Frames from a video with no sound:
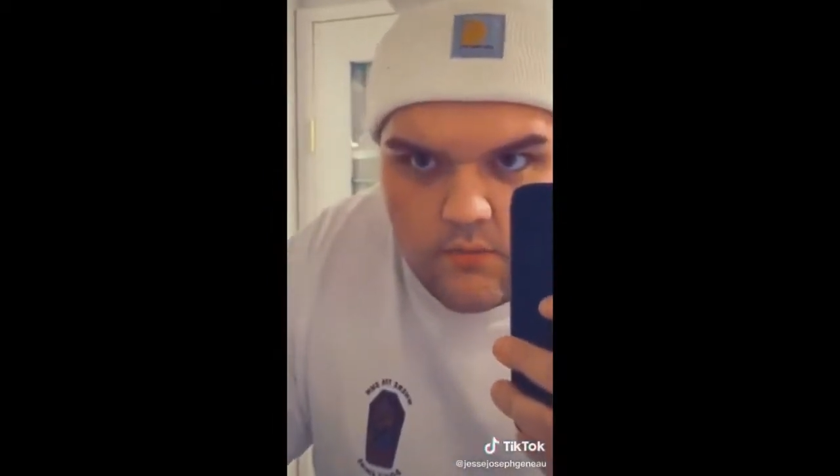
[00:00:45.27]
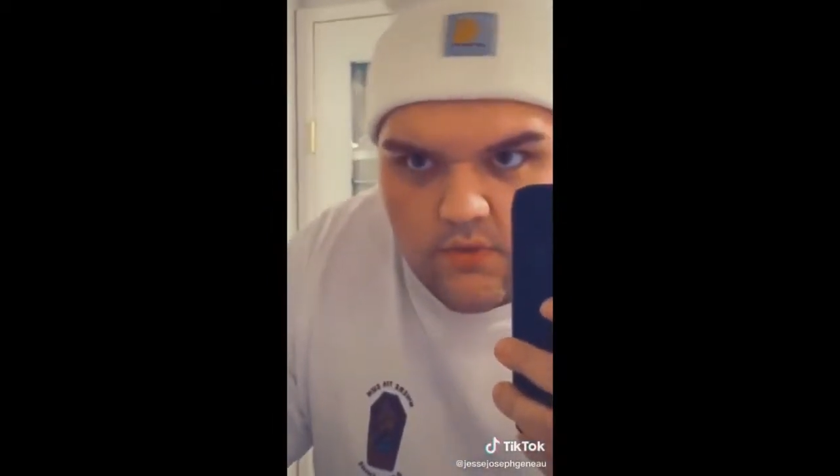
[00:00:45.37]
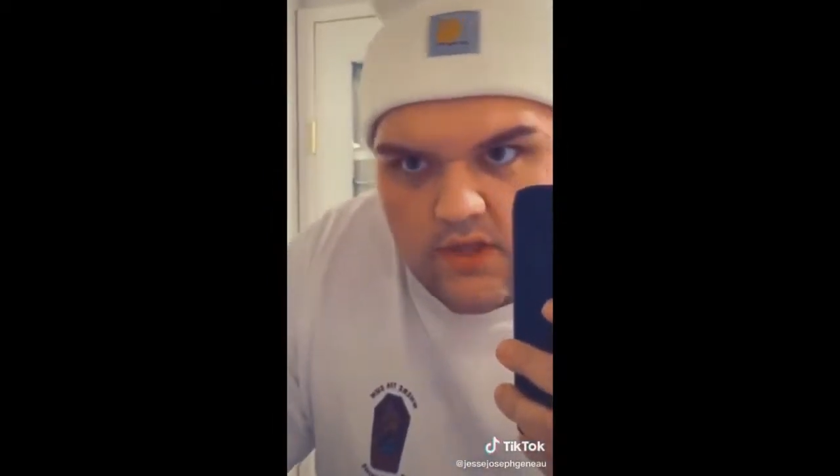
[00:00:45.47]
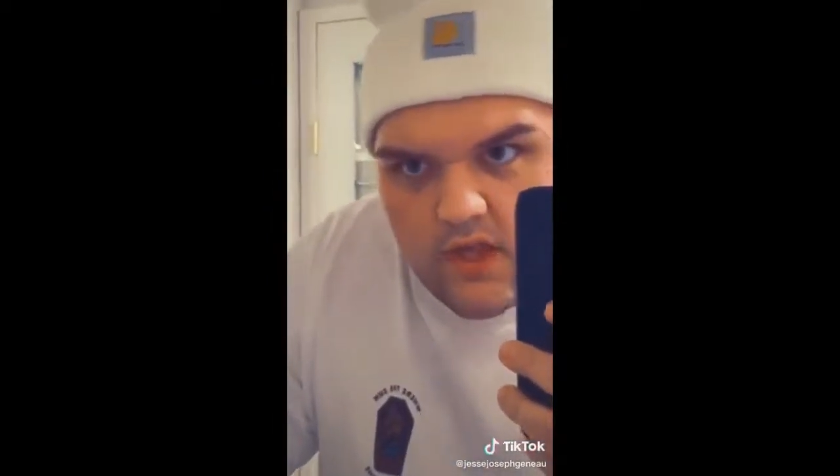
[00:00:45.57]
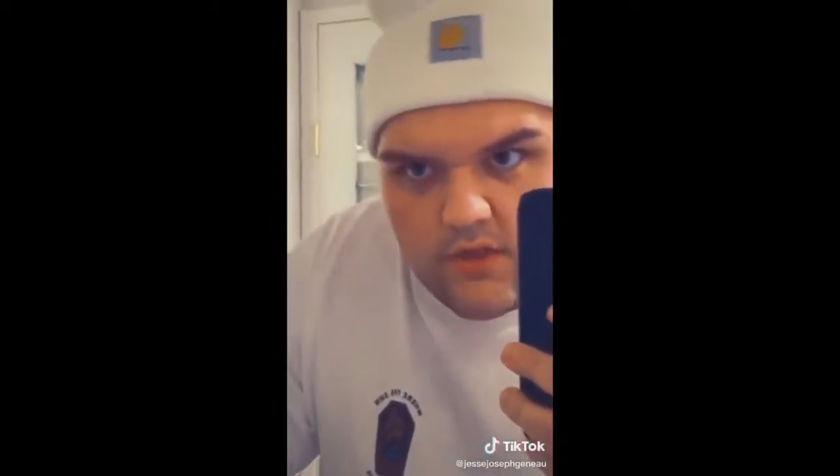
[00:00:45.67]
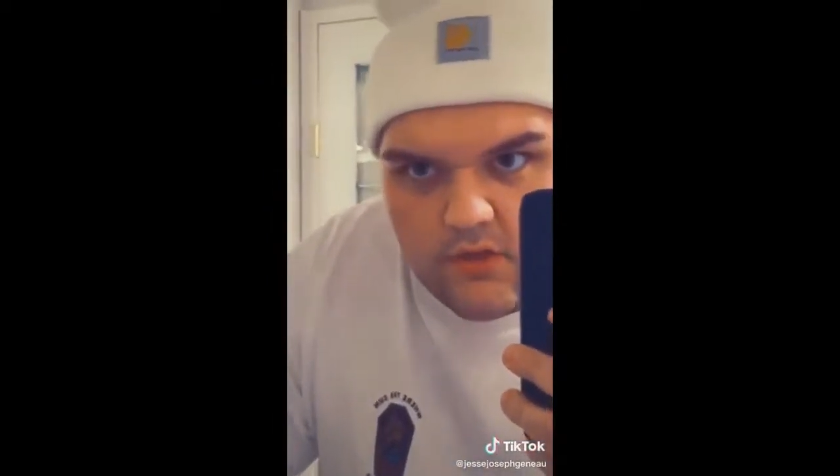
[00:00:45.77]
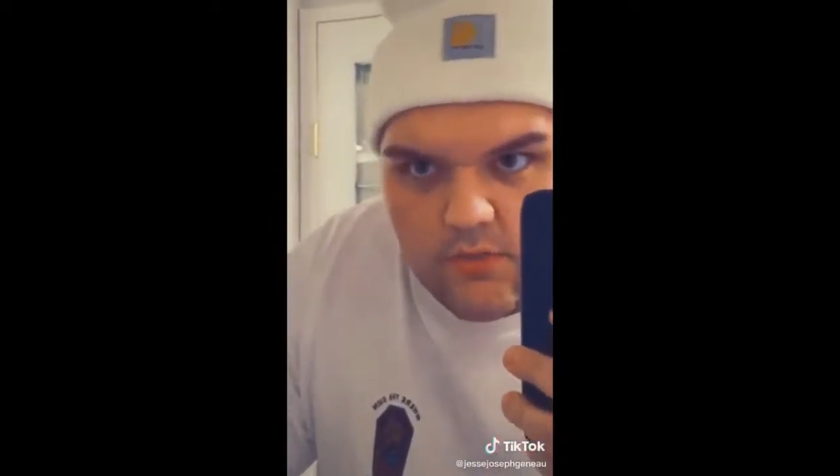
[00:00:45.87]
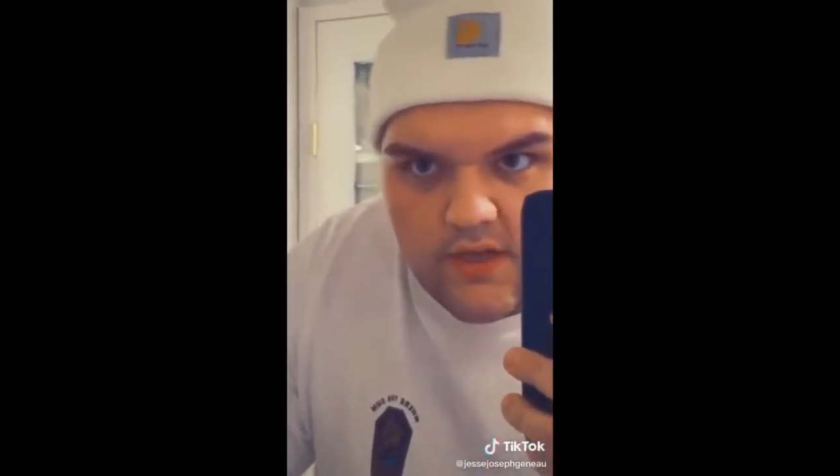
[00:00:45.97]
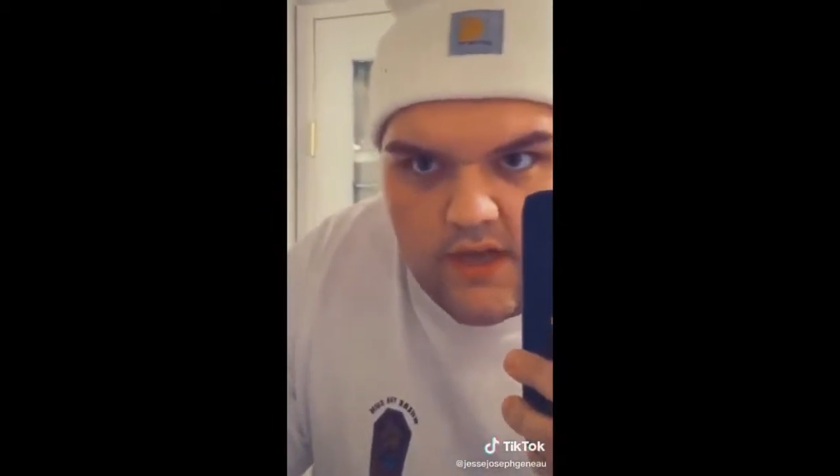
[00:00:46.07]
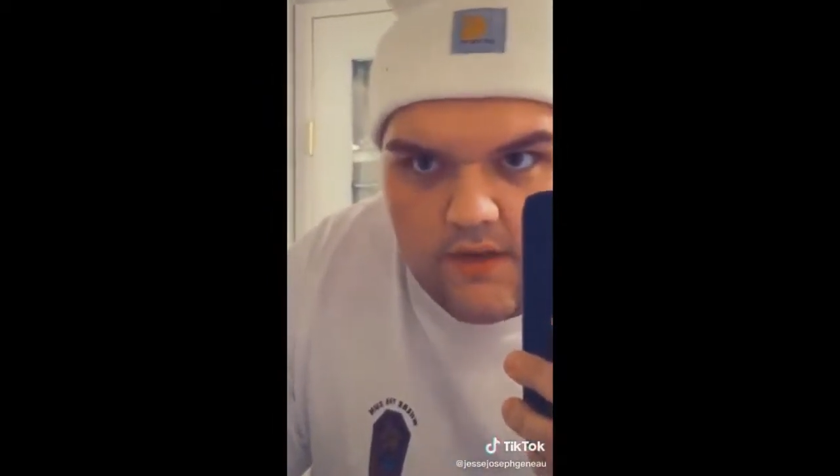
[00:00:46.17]
would the other
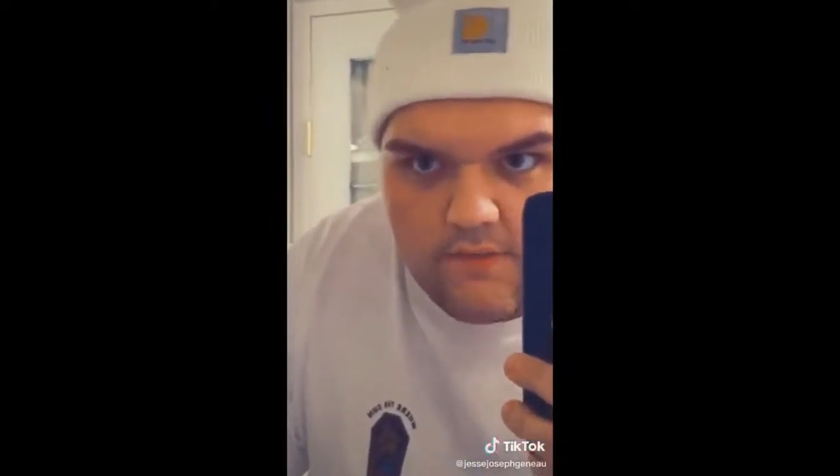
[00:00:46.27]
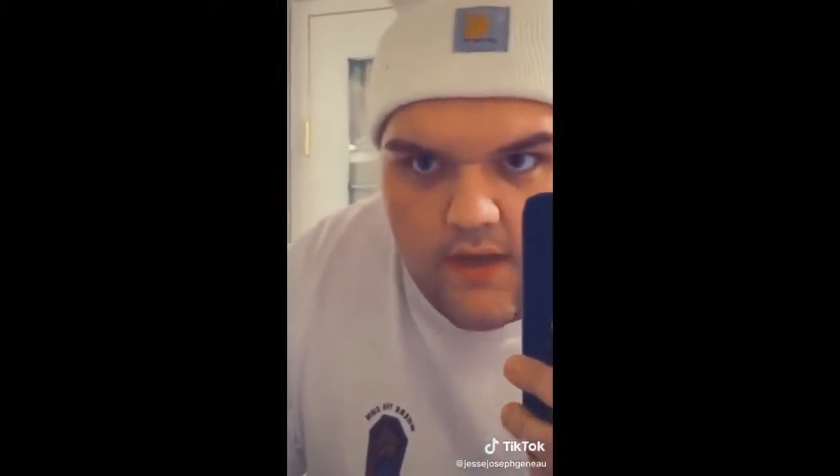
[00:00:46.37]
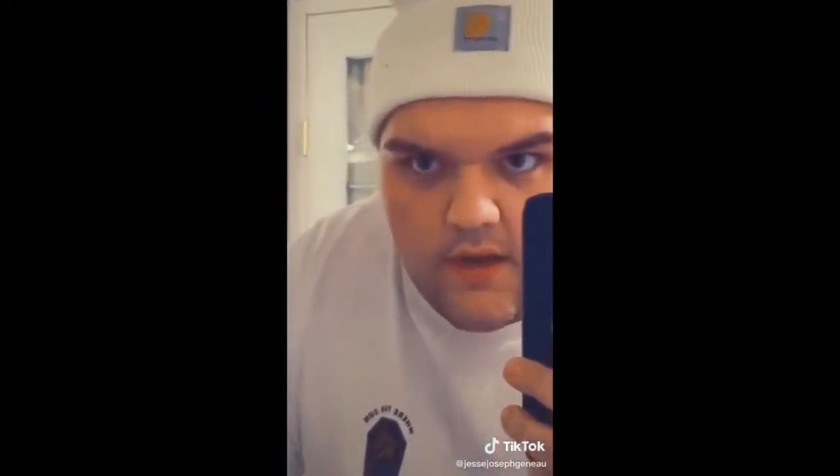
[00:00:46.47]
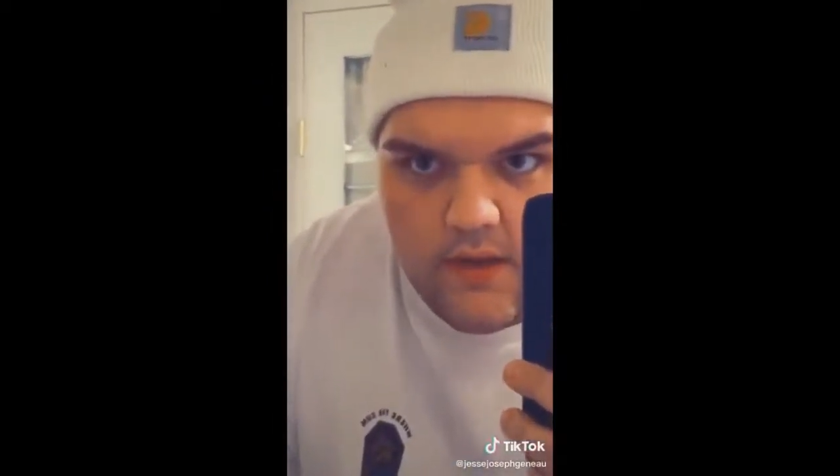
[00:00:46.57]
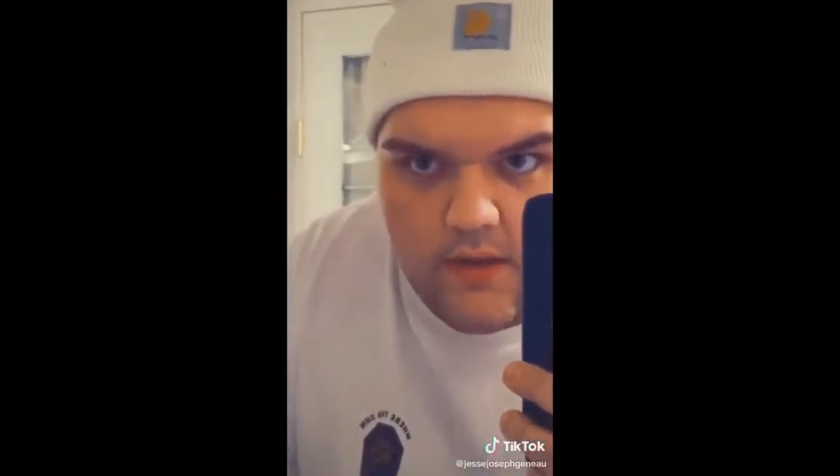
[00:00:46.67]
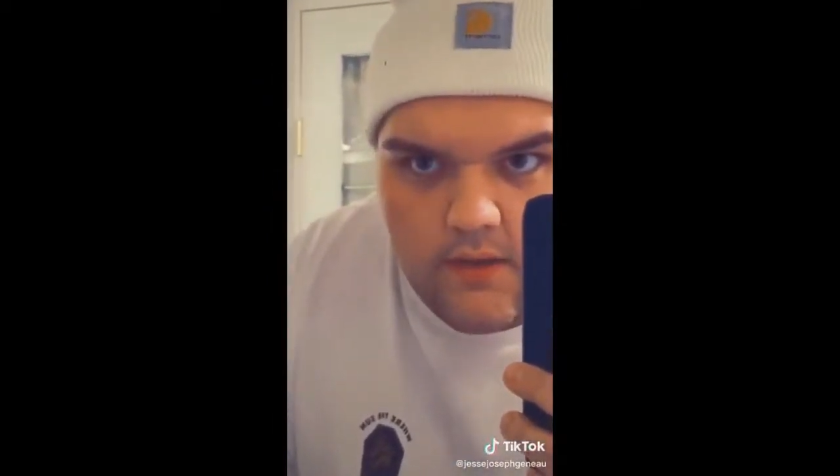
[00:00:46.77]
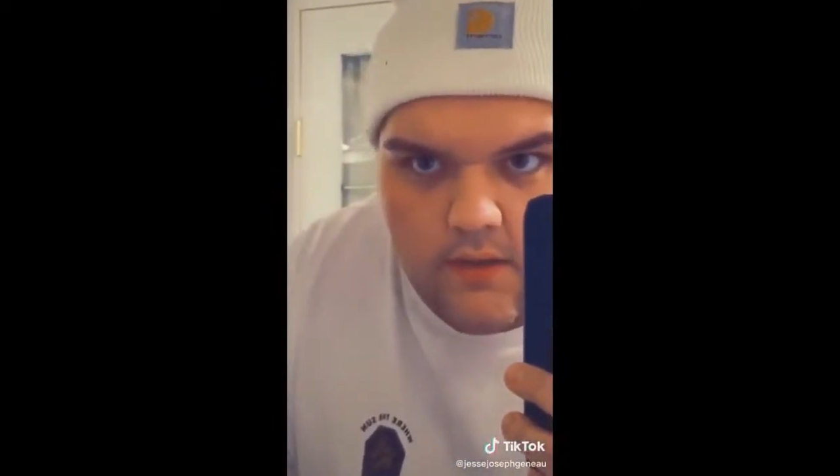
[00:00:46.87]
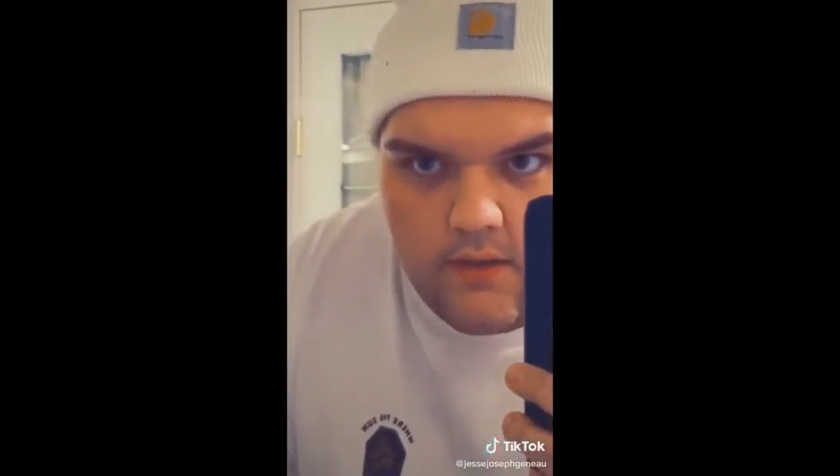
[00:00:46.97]
twin get offended?